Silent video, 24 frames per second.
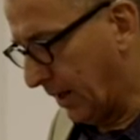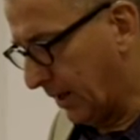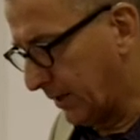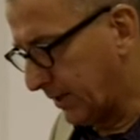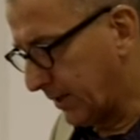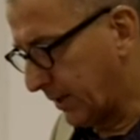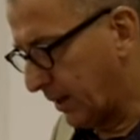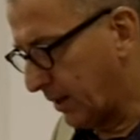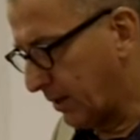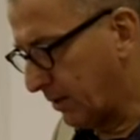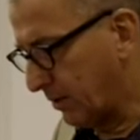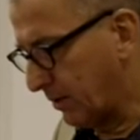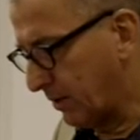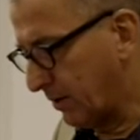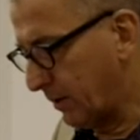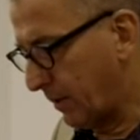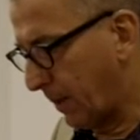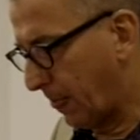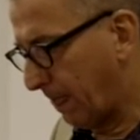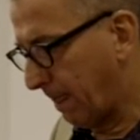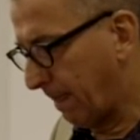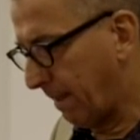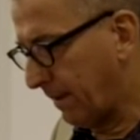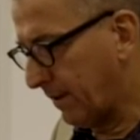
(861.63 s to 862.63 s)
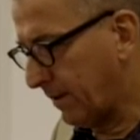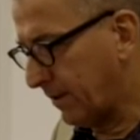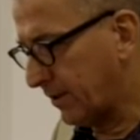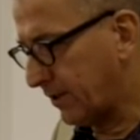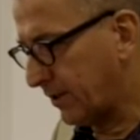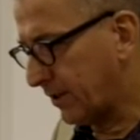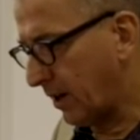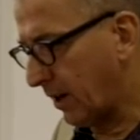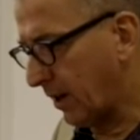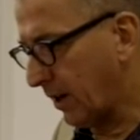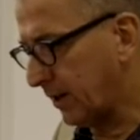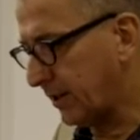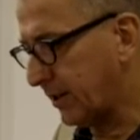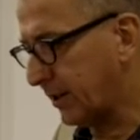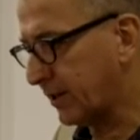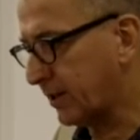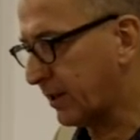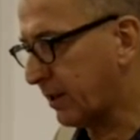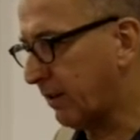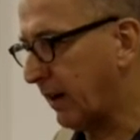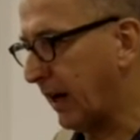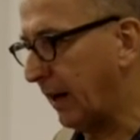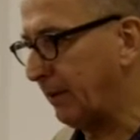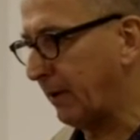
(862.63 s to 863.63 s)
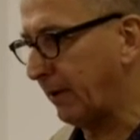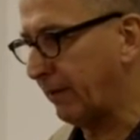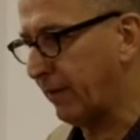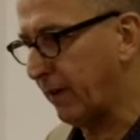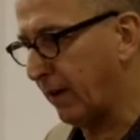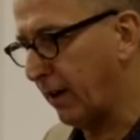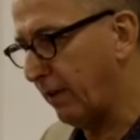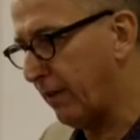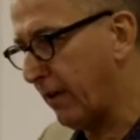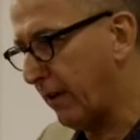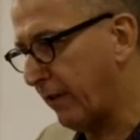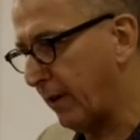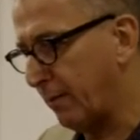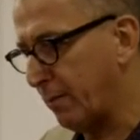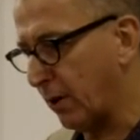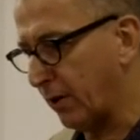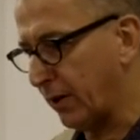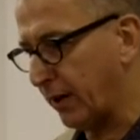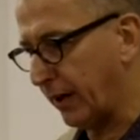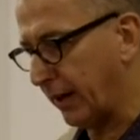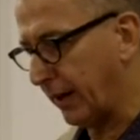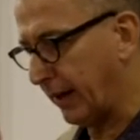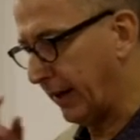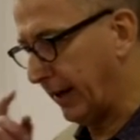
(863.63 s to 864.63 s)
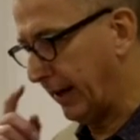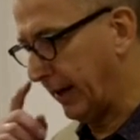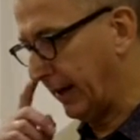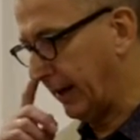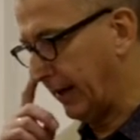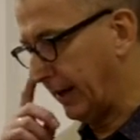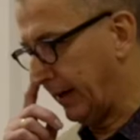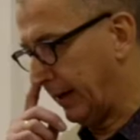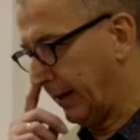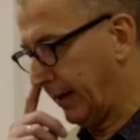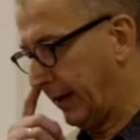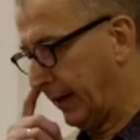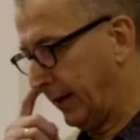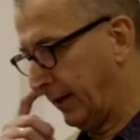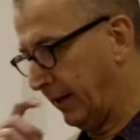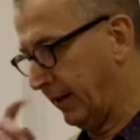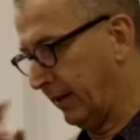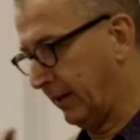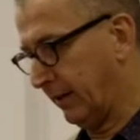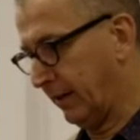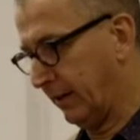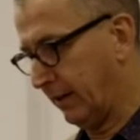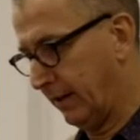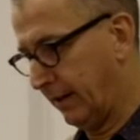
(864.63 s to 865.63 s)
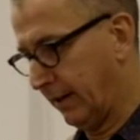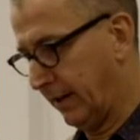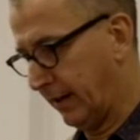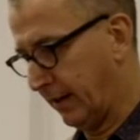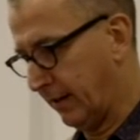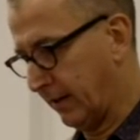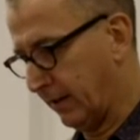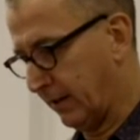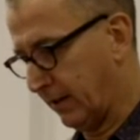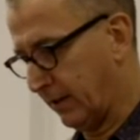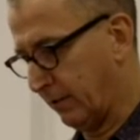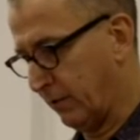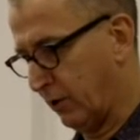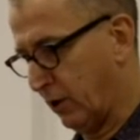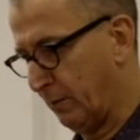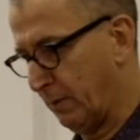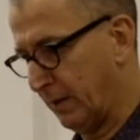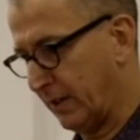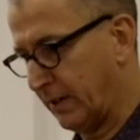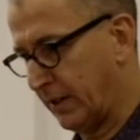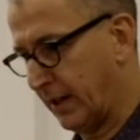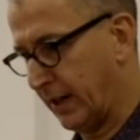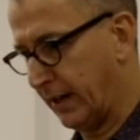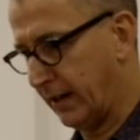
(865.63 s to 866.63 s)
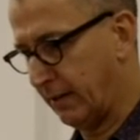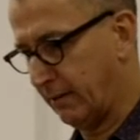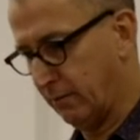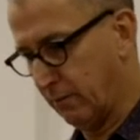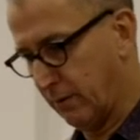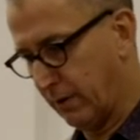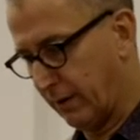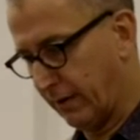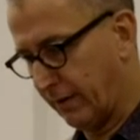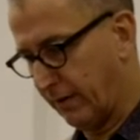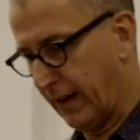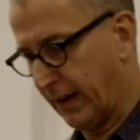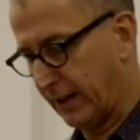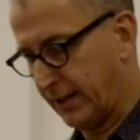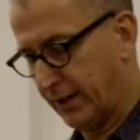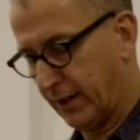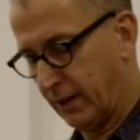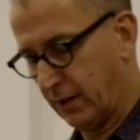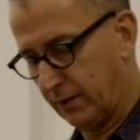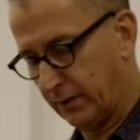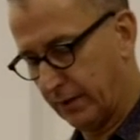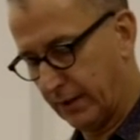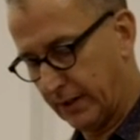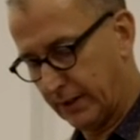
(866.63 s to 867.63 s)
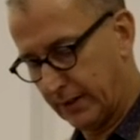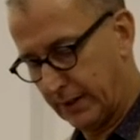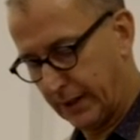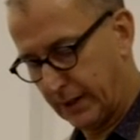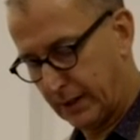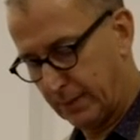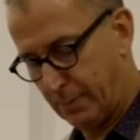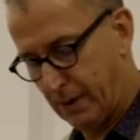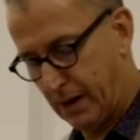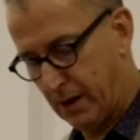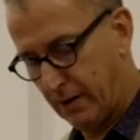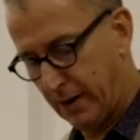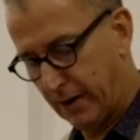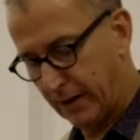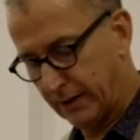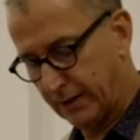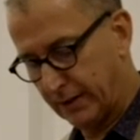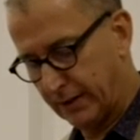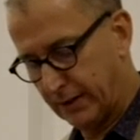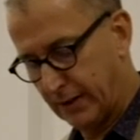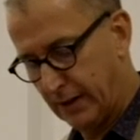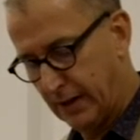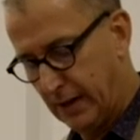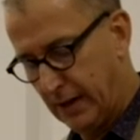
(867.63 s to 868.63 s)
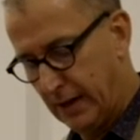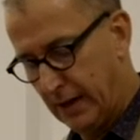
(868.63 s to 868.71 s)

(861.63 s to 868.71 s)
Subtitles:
So Charlotte described in front of everybody in the room as they were reflecting on this experience,